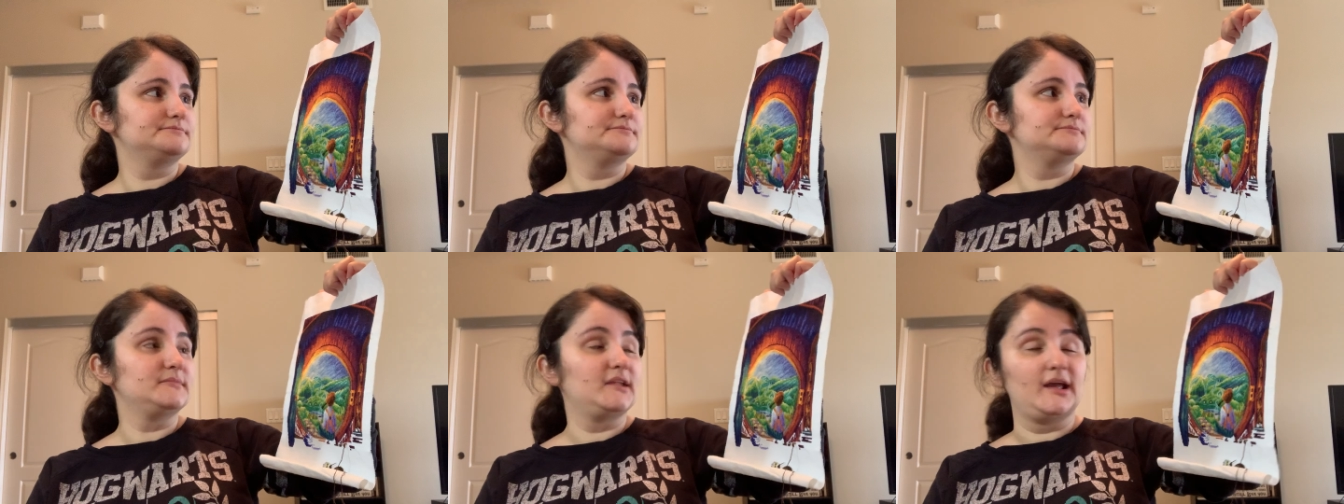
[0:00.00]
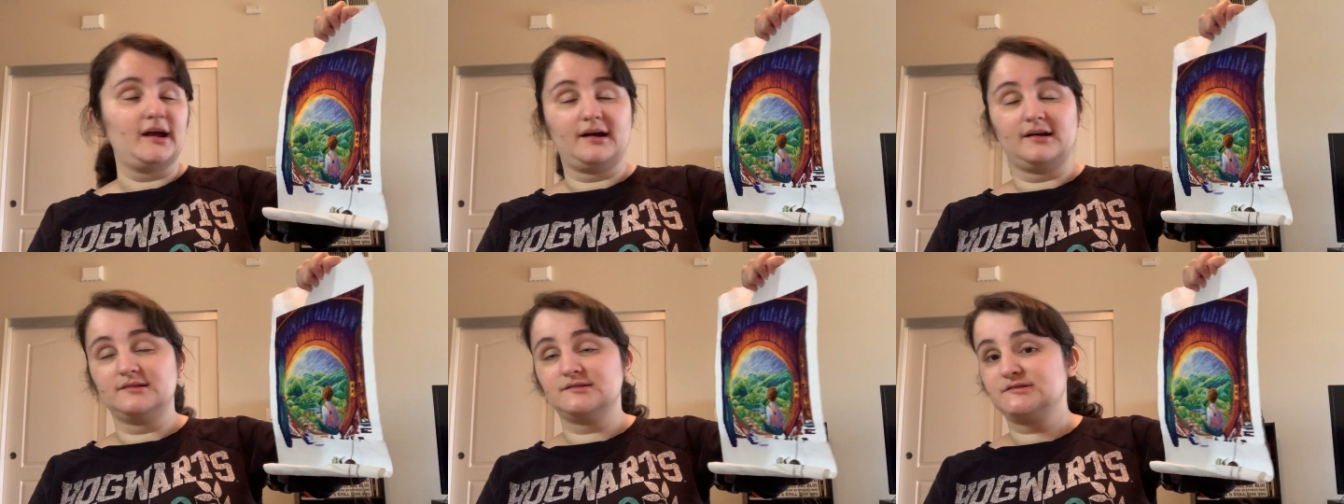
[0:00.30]
yeah
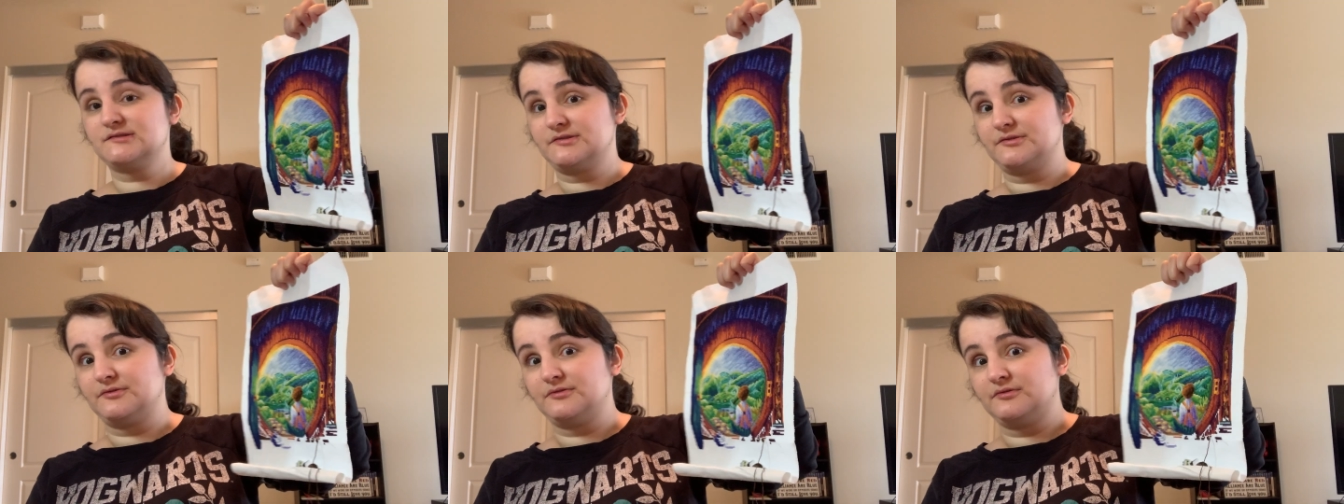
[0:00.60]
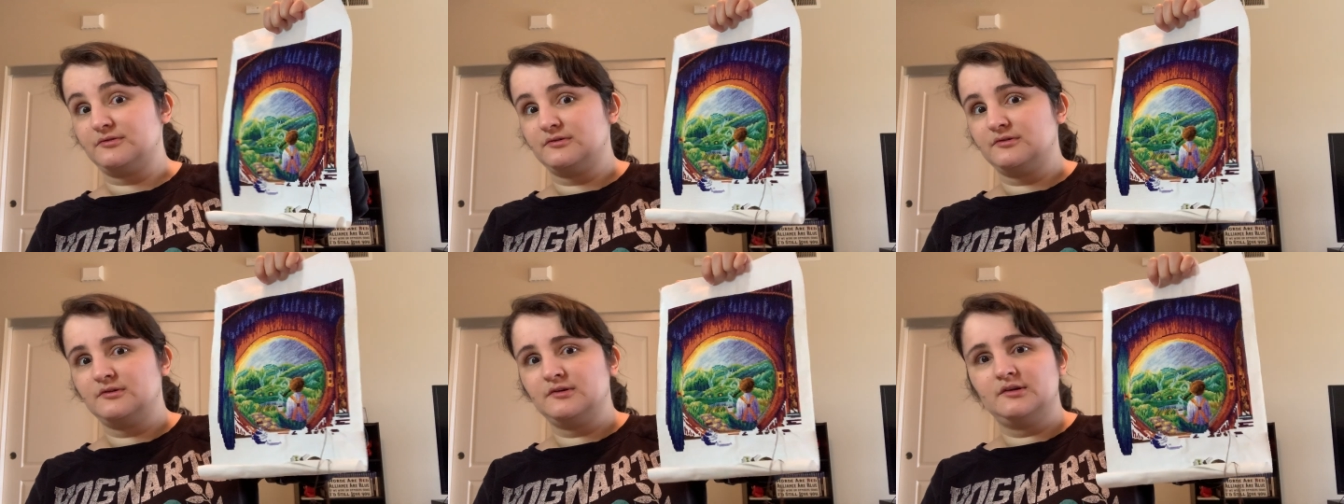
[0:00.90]

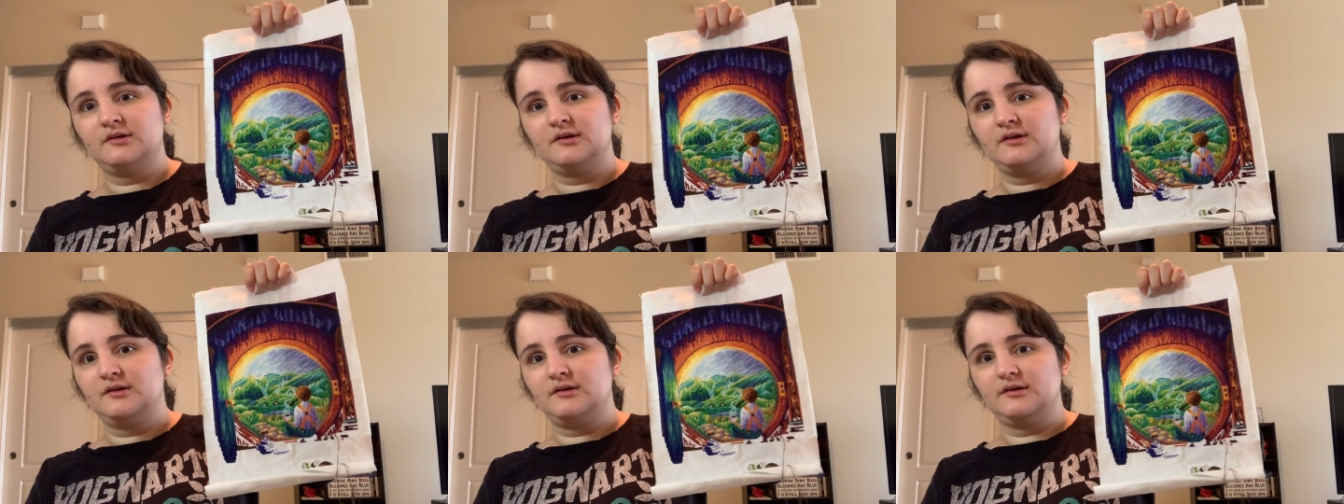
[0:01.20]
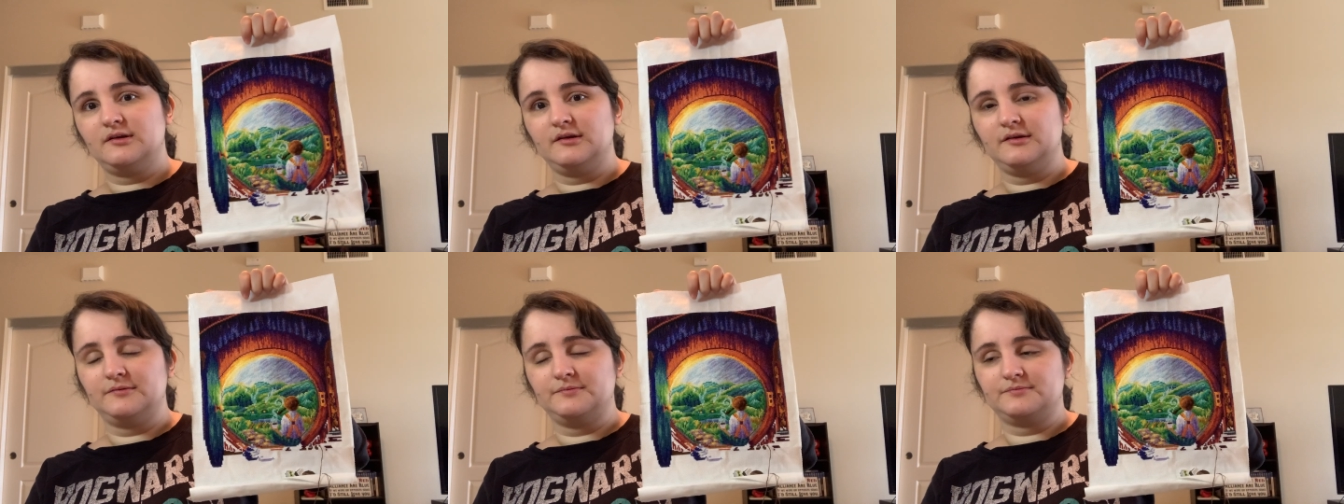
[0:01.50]
so
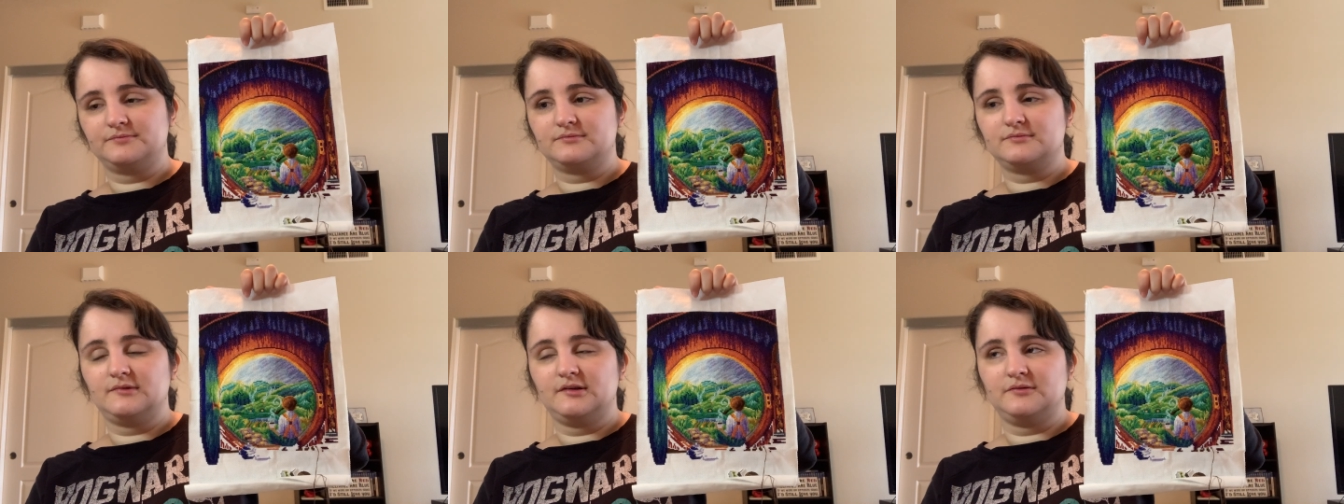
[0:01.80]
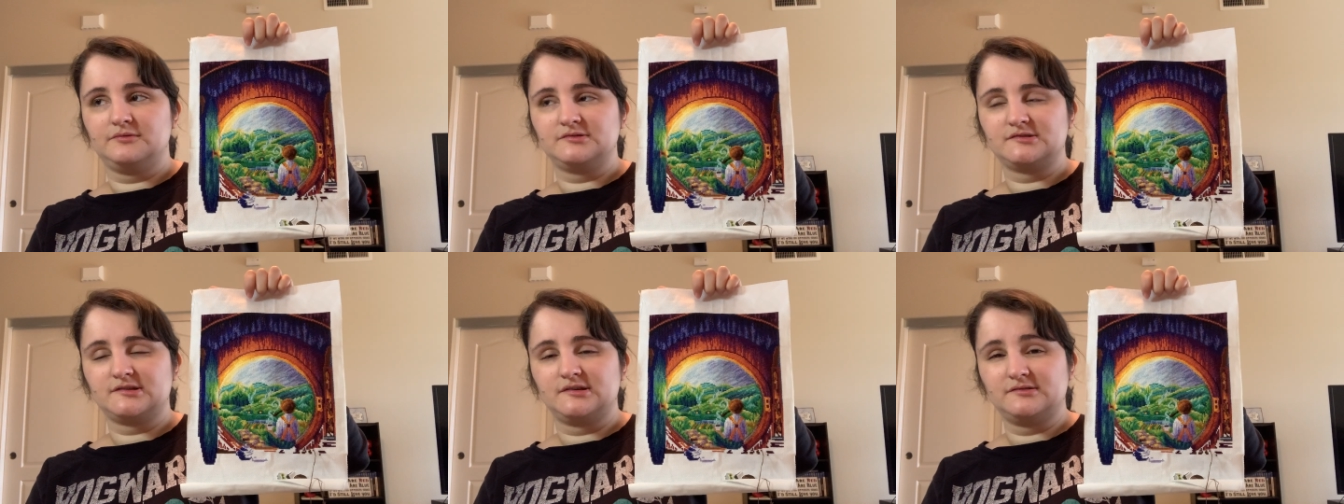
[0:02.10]
it it
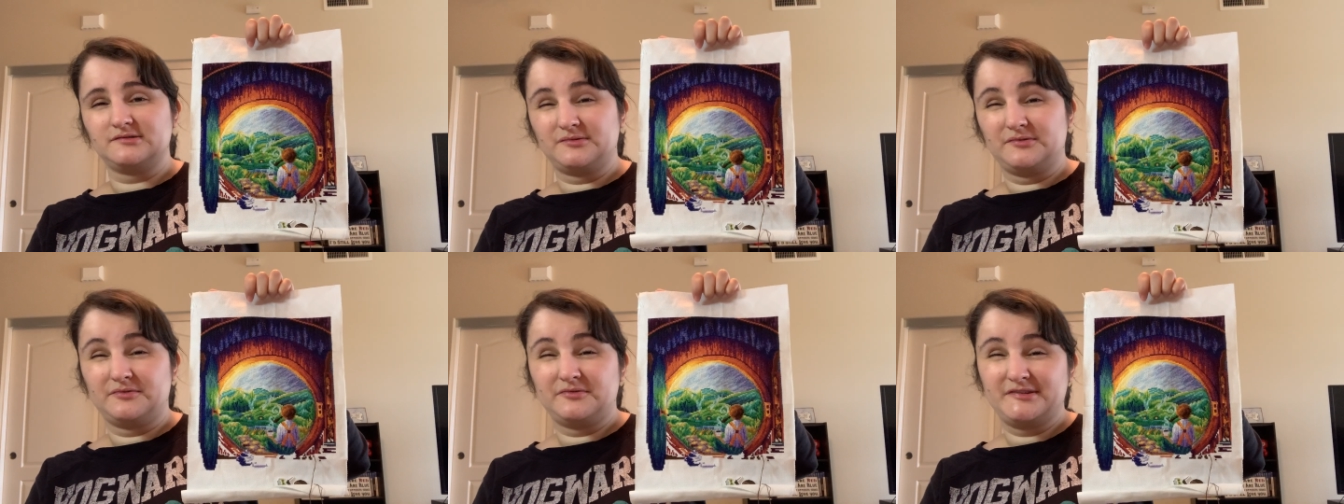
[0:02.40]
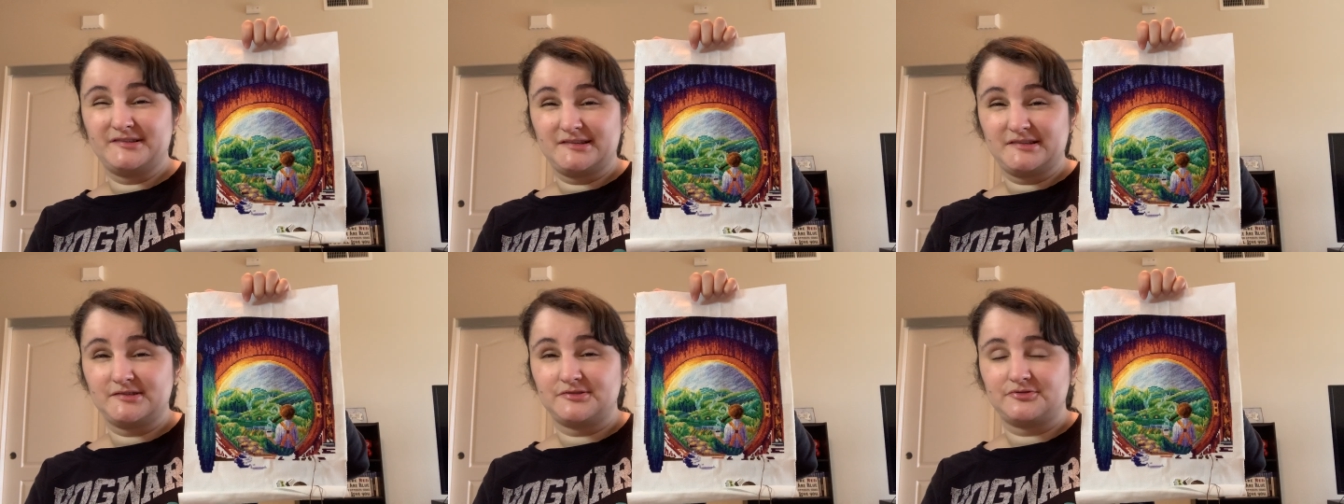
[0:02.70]
was
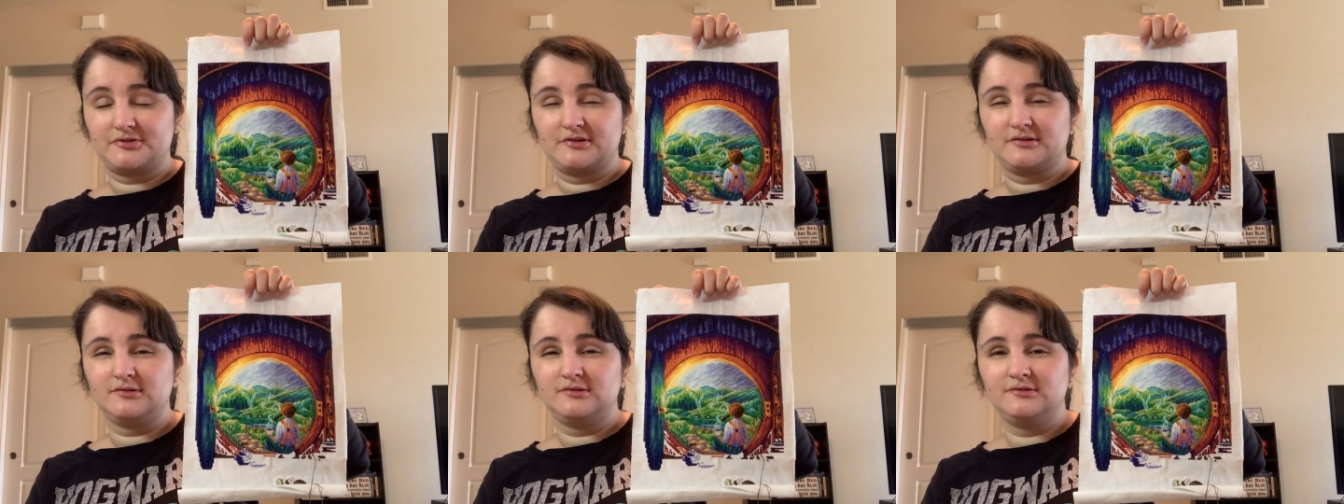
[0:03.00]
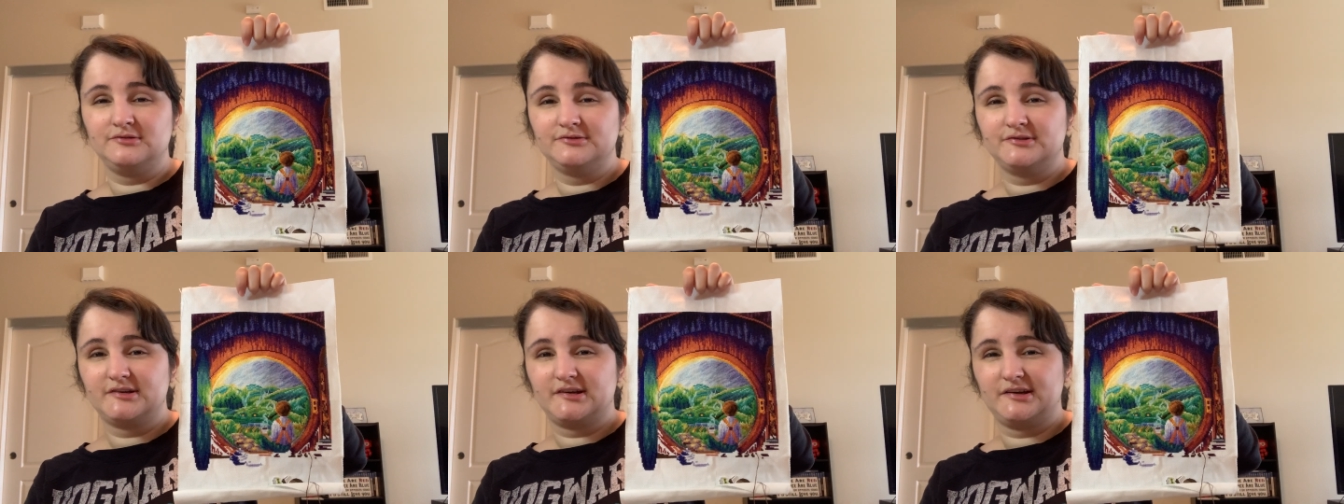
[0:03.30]
always a struggle
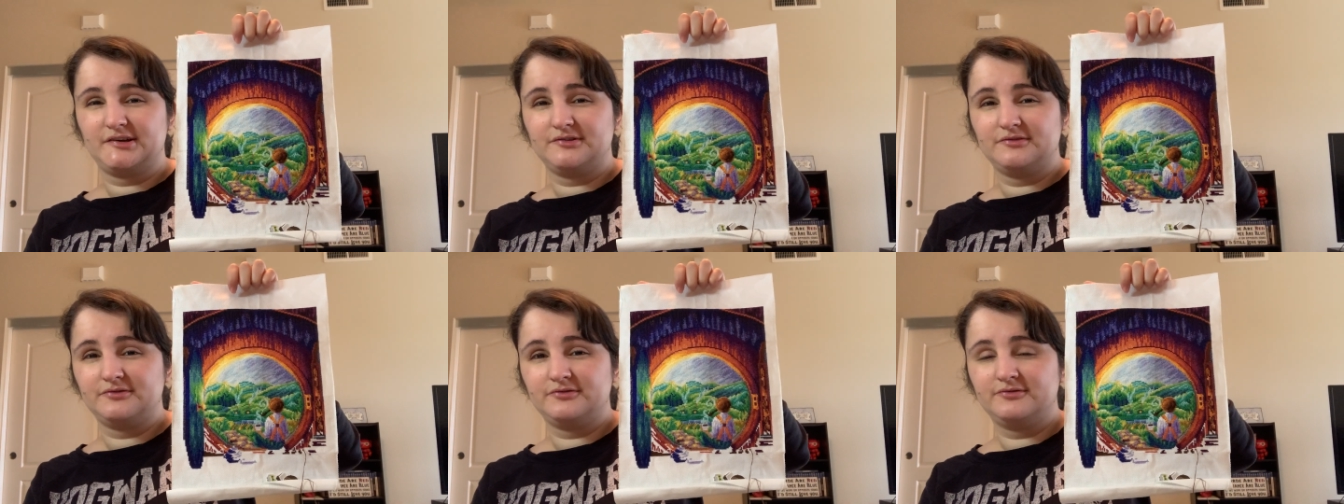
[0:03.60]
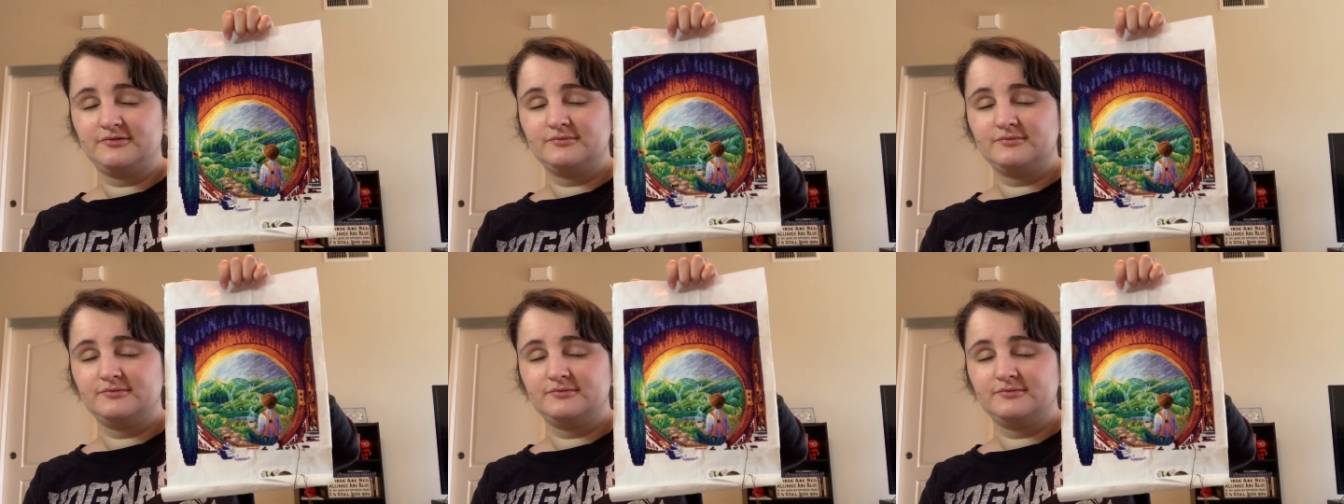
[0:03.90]
to kind of